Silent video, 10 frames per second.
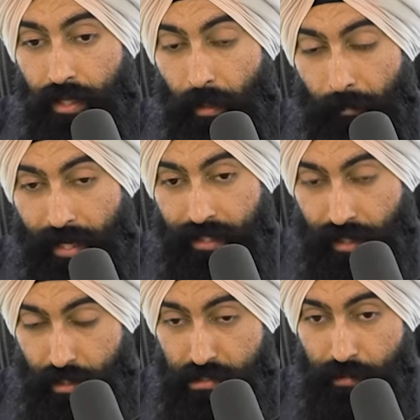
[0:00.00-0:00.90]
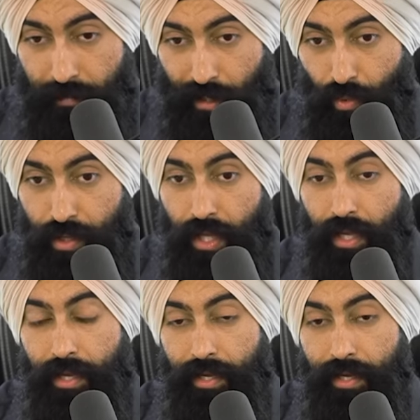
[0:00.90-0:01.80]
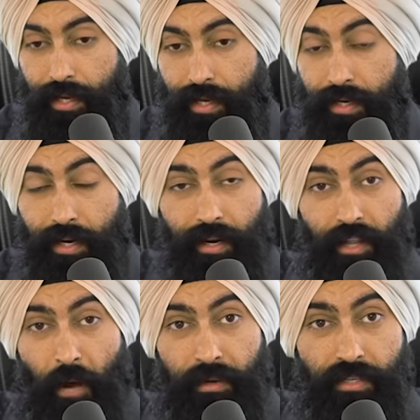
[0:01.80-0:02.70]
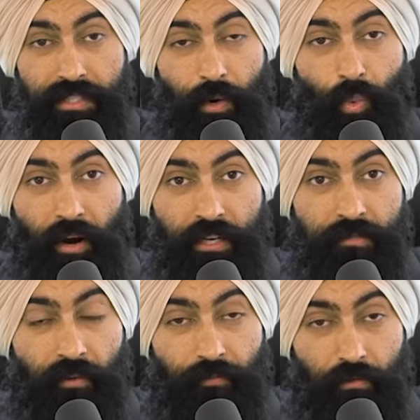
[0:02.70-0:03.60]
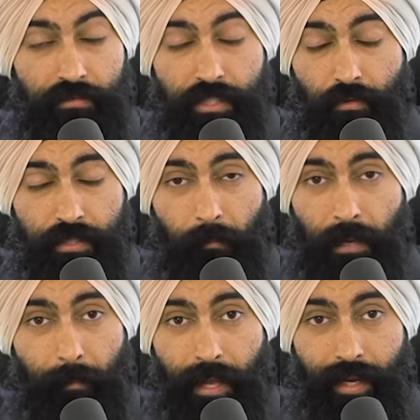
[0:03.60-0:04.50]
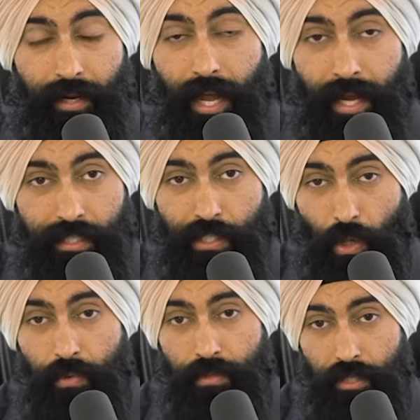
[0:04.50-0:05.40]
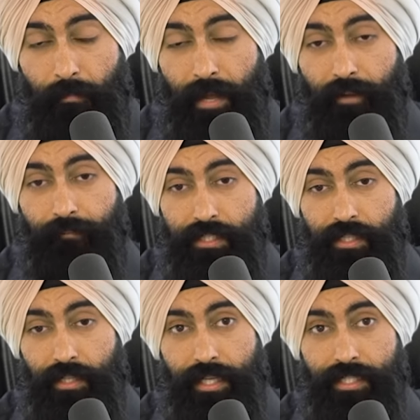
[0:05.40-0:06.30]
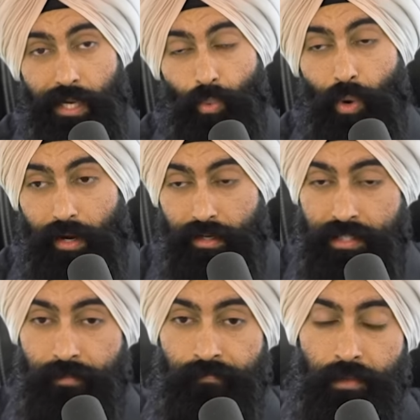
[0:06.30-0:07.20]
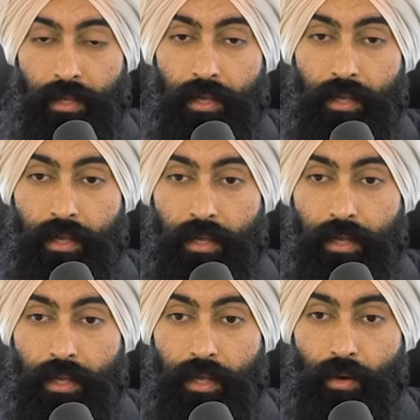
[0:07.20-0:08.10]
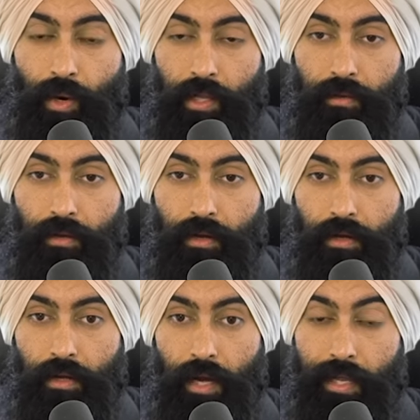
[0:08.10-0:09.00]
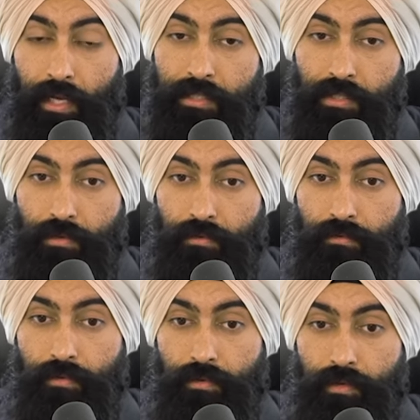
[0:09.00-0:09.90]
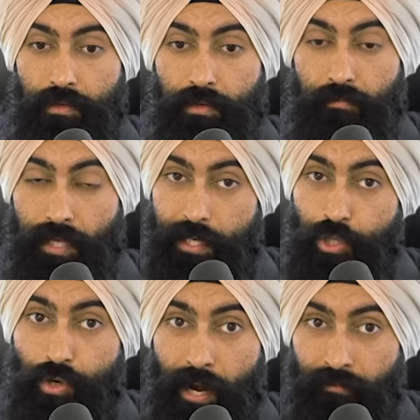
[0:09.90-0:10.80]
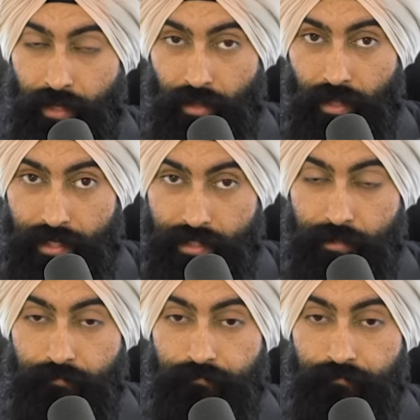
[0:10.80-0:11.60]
the bank that I used to bank with didn't allow me to send wires to my phone. So it was a big pain. I had to go to the bank physically and send wires. Well, I also began traveling a lot.